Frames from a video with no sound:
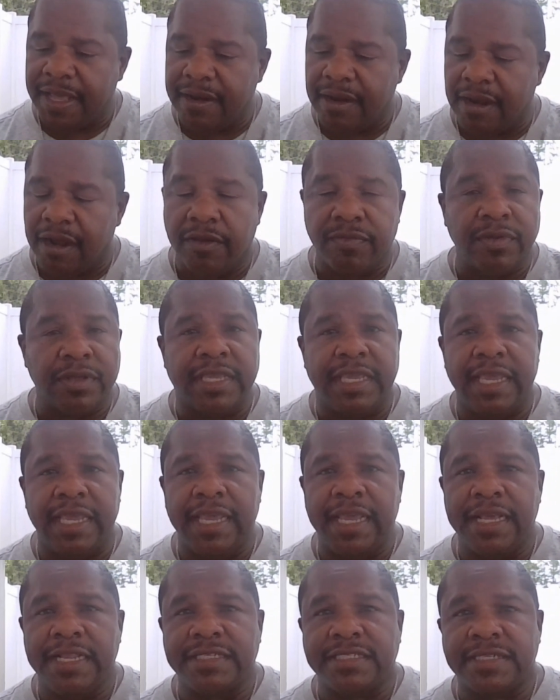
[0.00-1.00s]
other
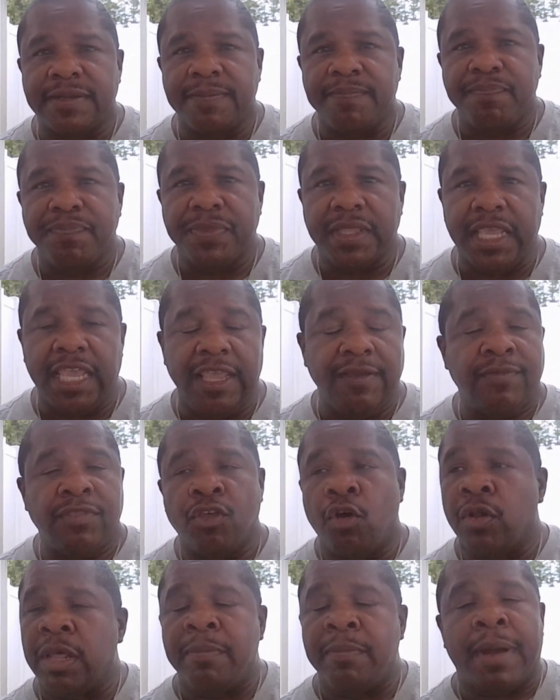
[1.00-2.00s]
kids, even
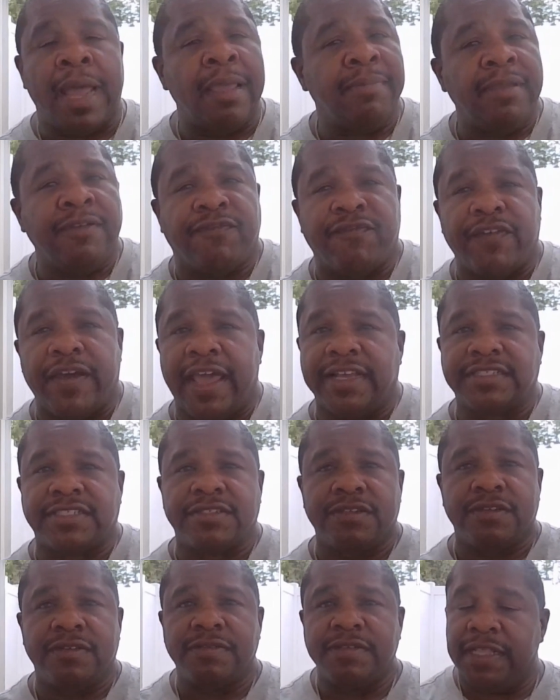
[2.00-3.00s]
though they might be
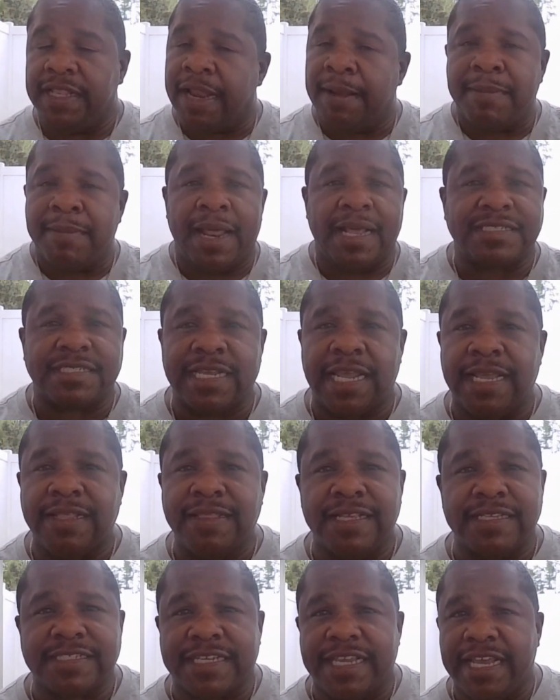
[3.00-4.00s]
faster, and I'm not saying
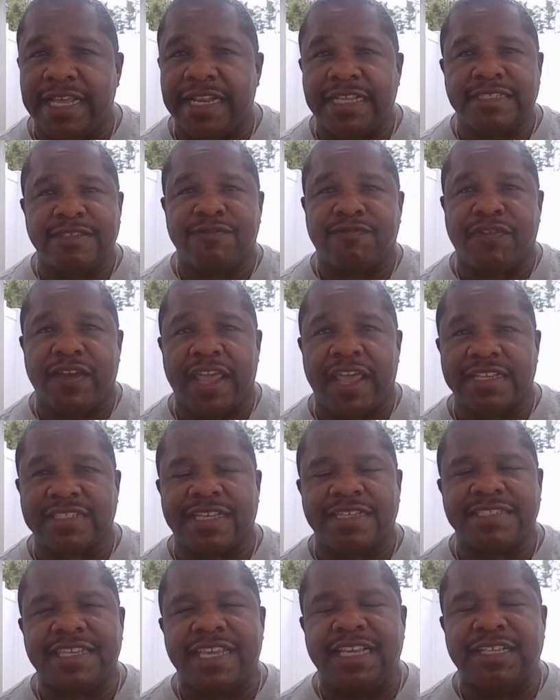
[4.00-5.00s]
this kid isn't fast
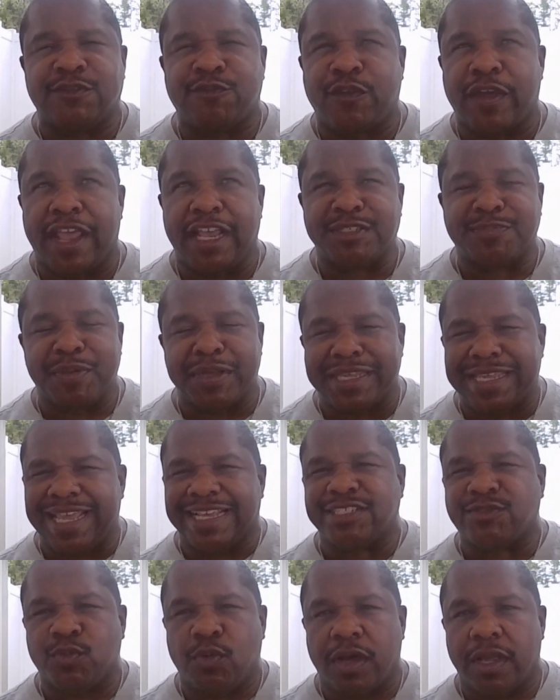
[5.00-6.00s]
because he is fast, but
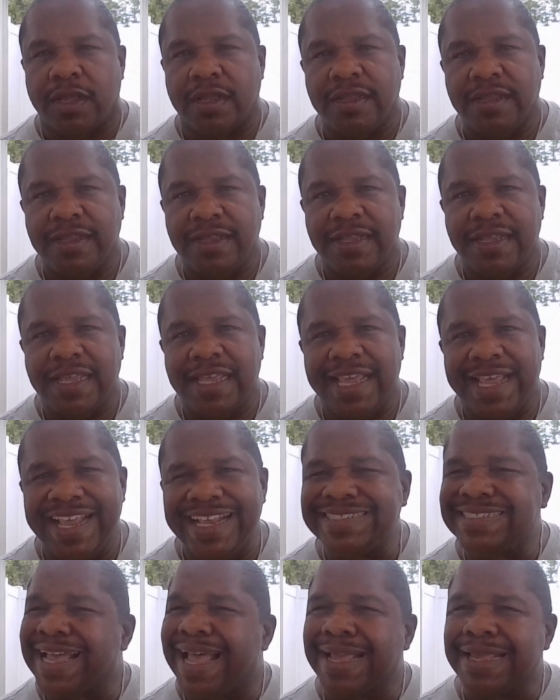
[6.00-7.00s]
guess what?
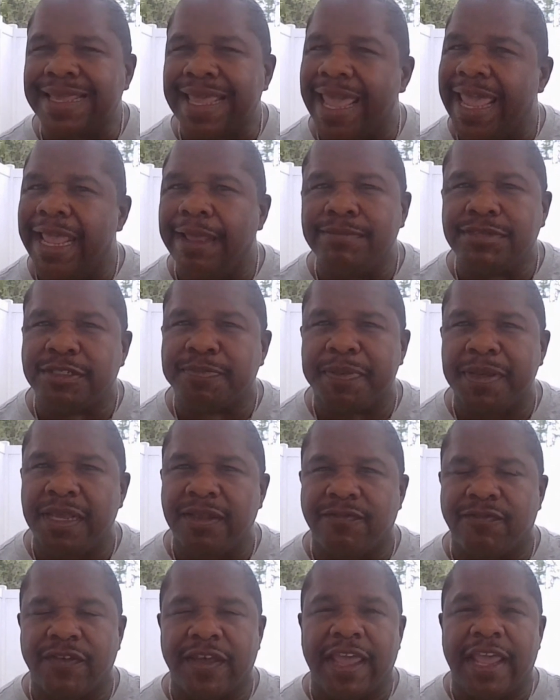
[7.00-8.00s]
He's got game
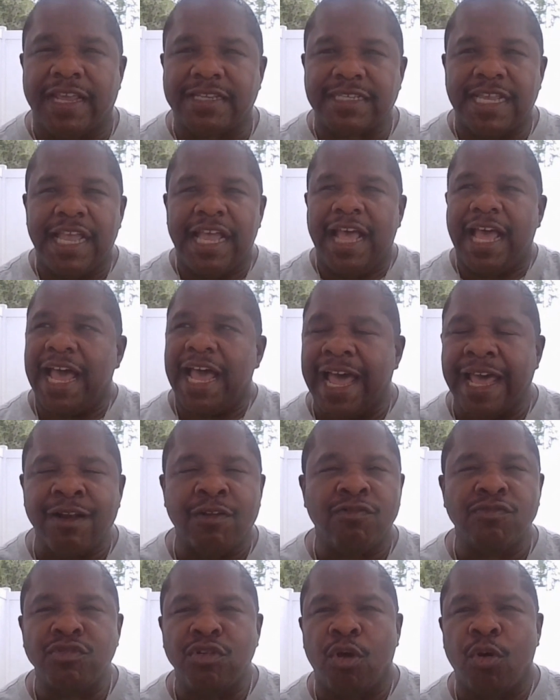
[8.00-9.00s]
speed fast. I
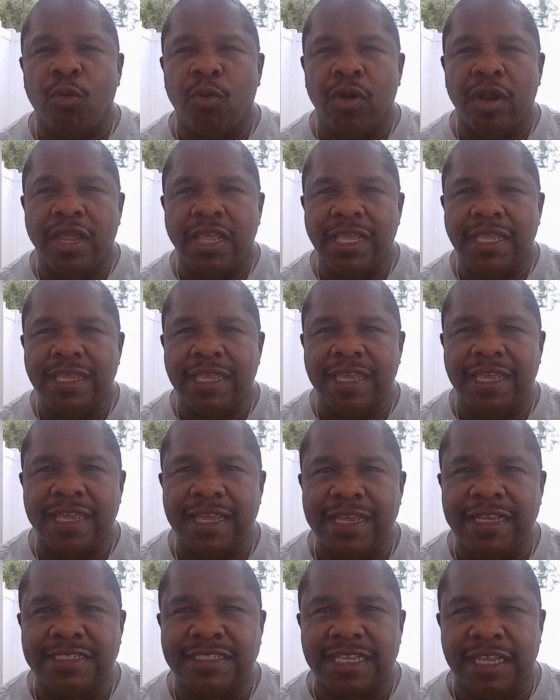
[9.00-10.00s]
don't know where he
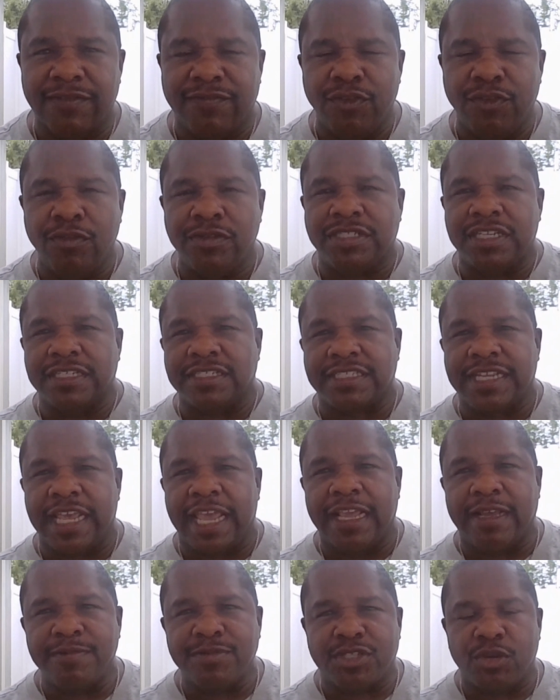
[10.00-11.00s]
is if you just
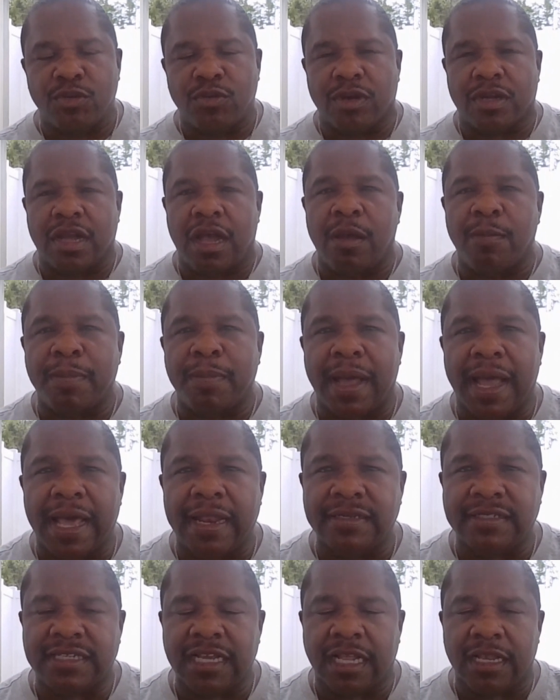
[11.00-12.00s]
take him to a combine
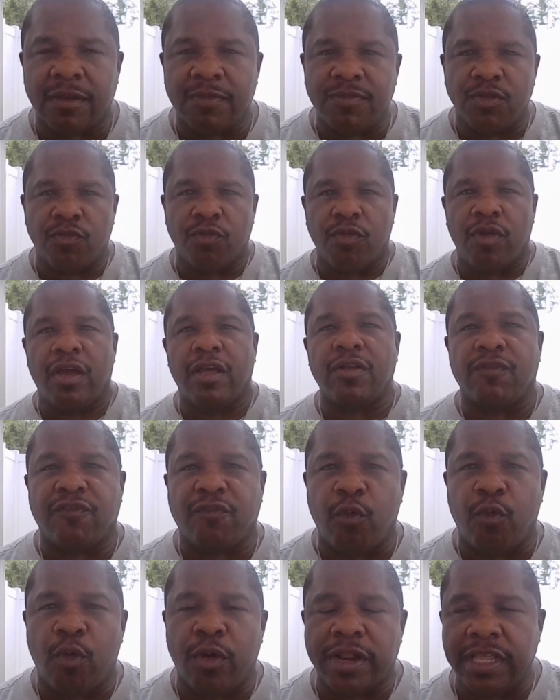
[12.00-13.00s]
and tell him to run a
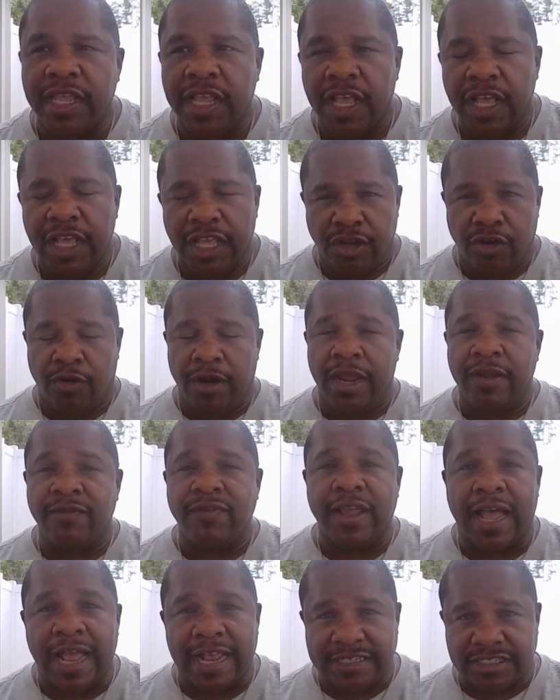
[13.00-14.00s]
40. Every
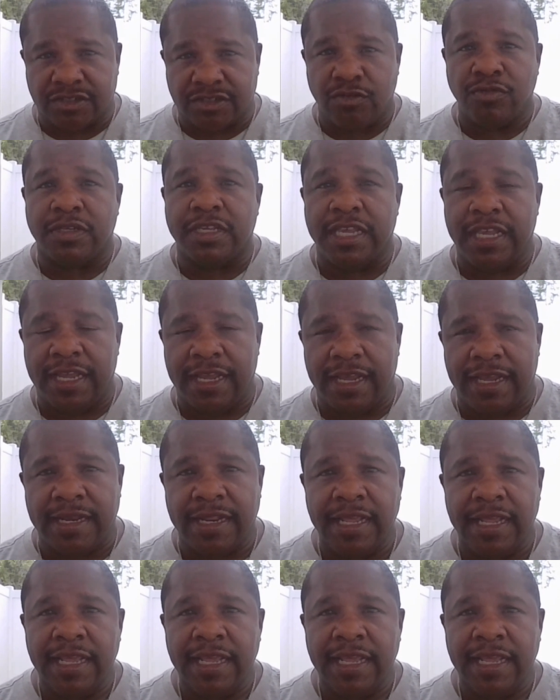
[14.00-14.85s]
high school kid